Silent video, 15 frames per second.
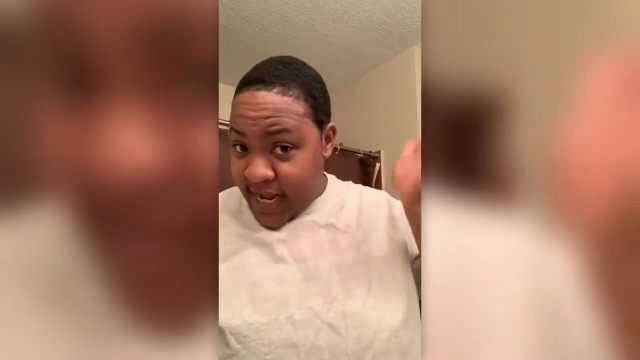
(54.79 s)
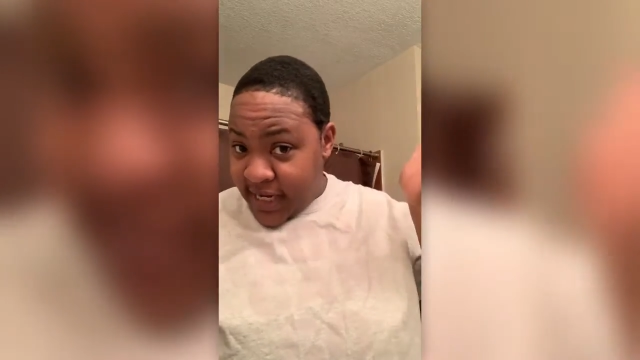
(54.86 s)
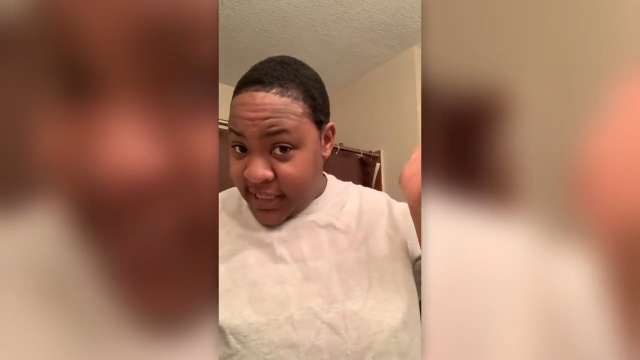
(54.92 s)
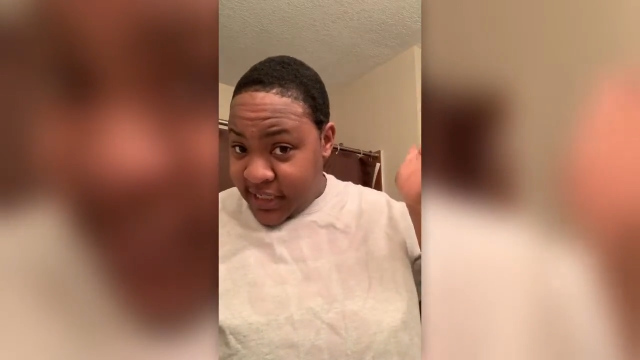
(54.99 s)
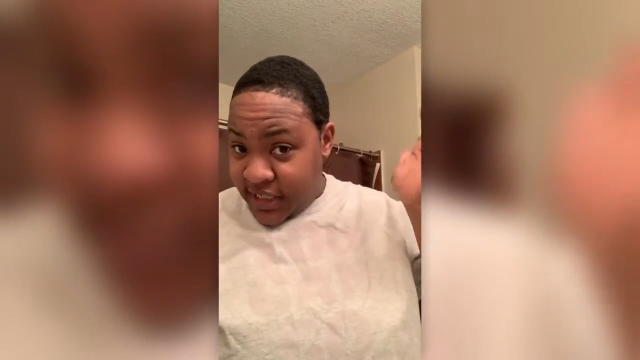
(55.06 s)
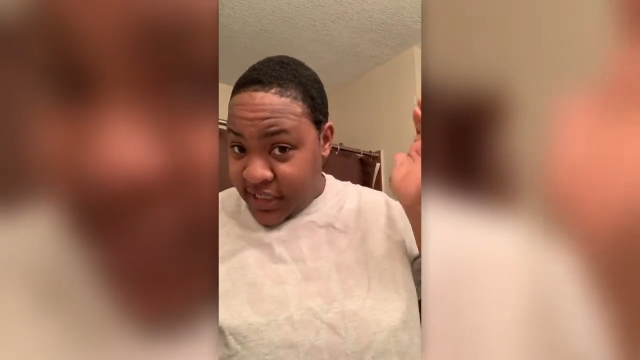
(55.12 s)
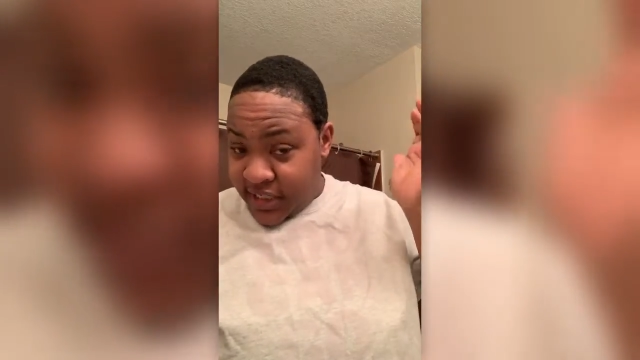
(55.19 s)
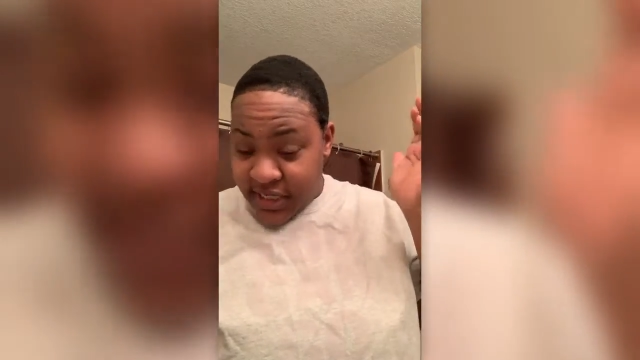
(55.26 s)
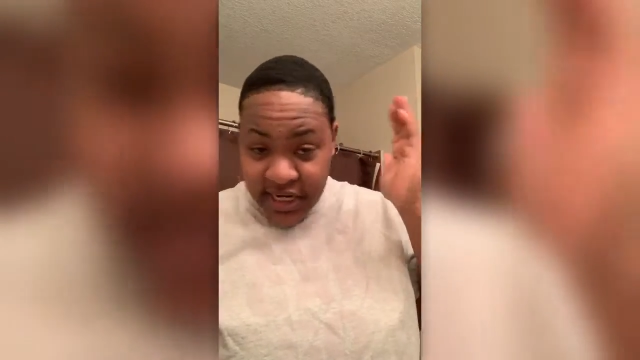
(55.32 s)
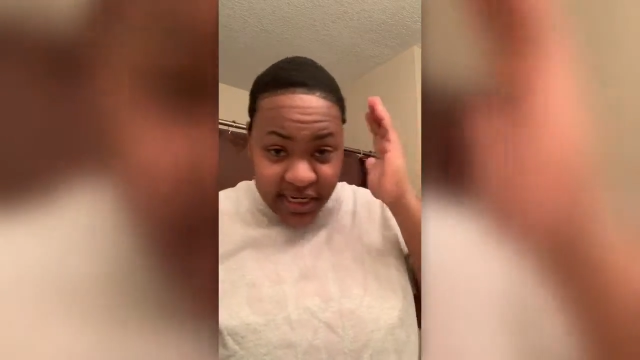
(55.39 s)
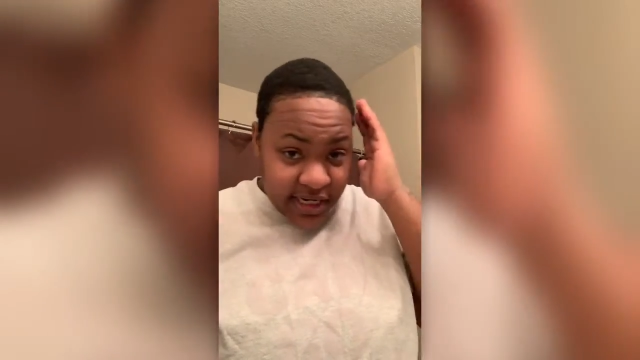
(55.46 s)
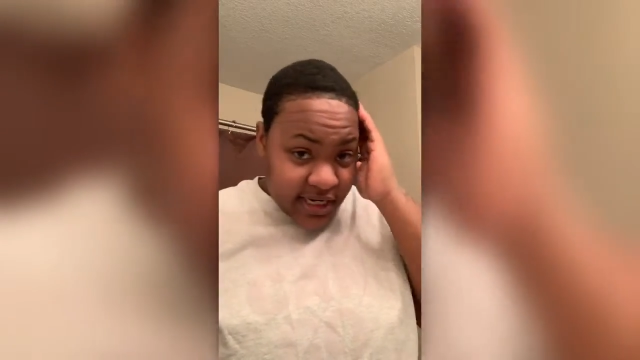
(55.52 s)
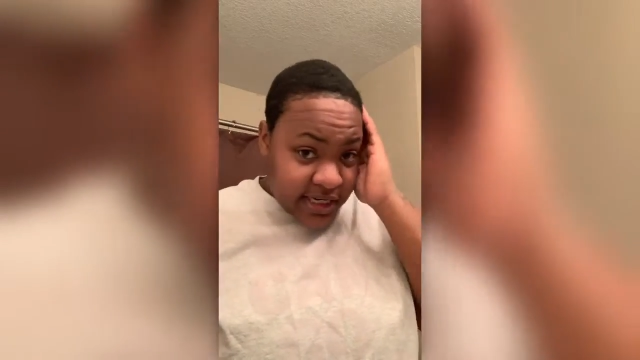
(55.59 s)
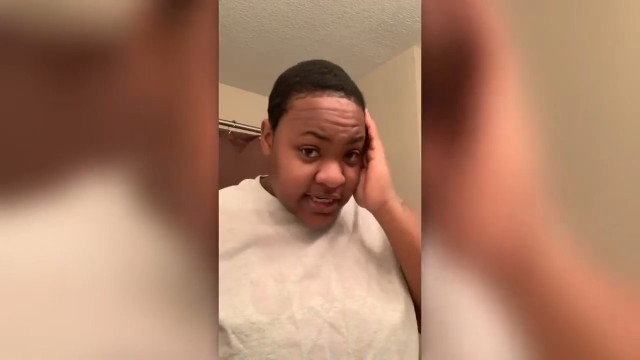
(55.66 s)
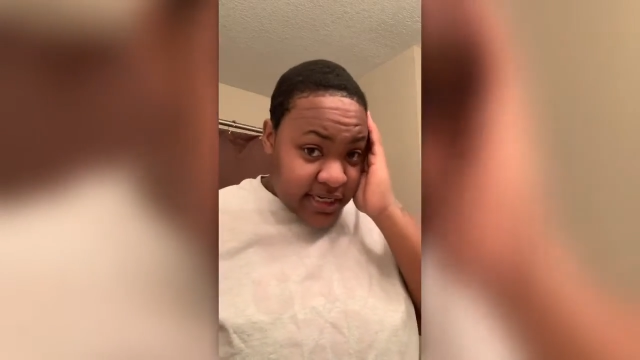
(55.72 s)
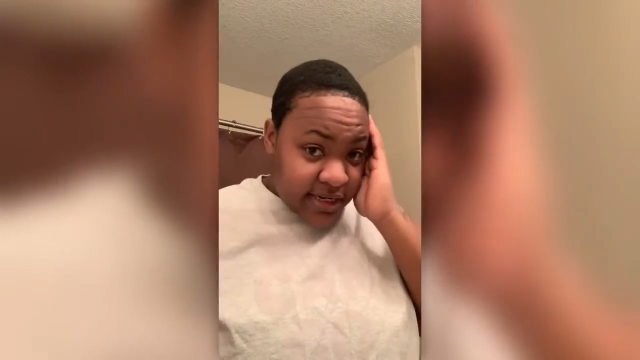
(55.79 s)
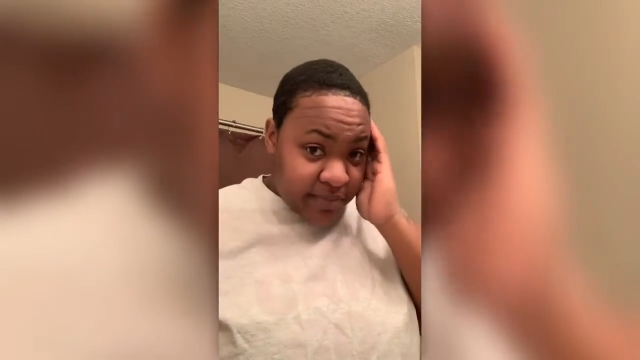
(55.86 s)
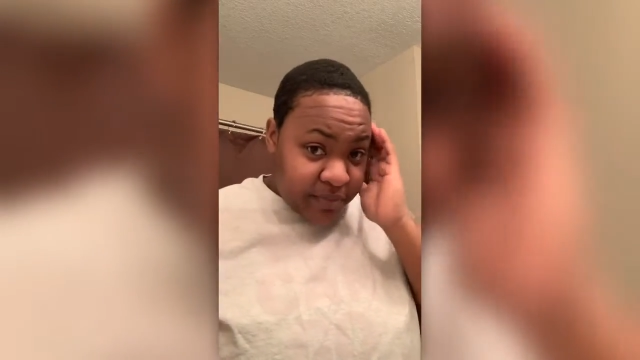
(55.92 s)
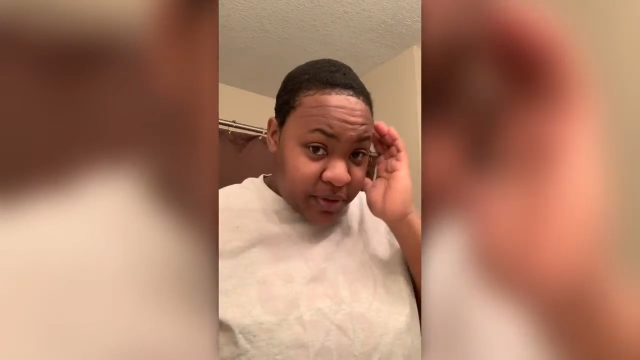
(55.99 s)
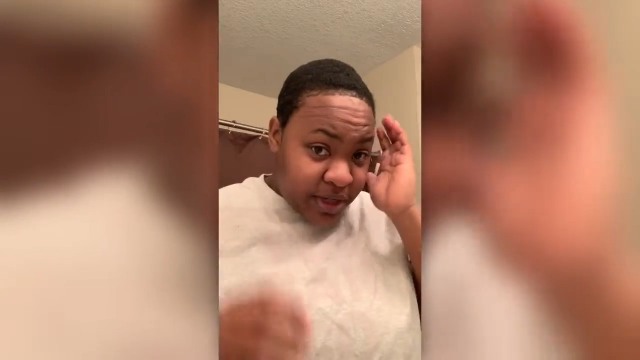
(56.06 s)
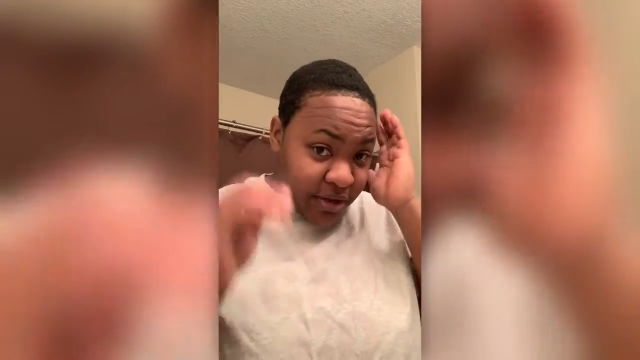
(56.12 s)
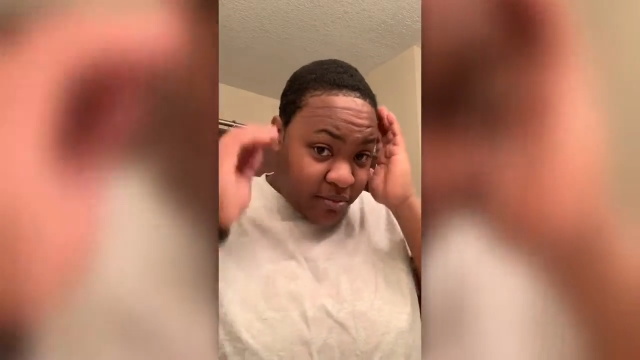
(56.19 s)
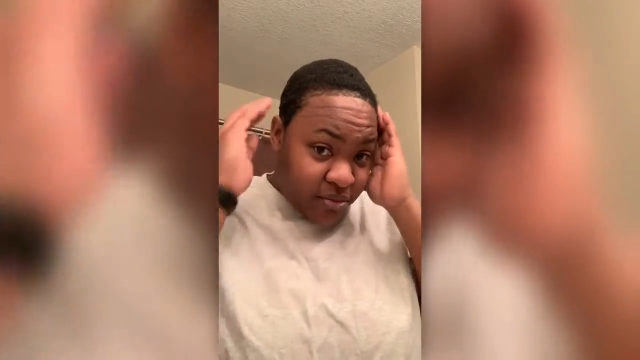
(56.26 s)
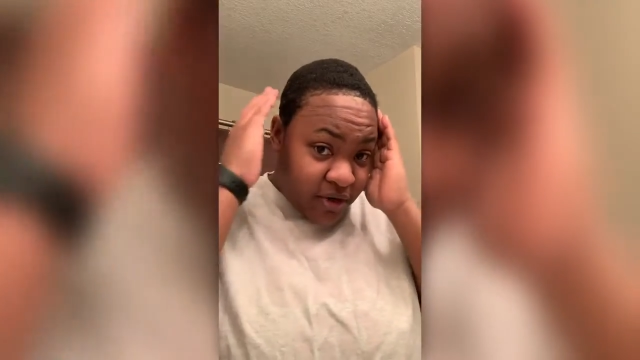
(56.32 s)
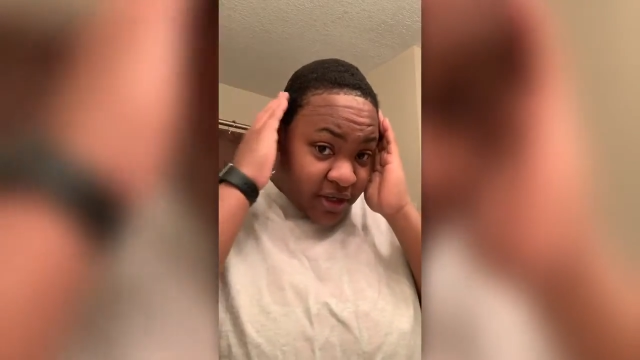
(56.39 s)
I just can simply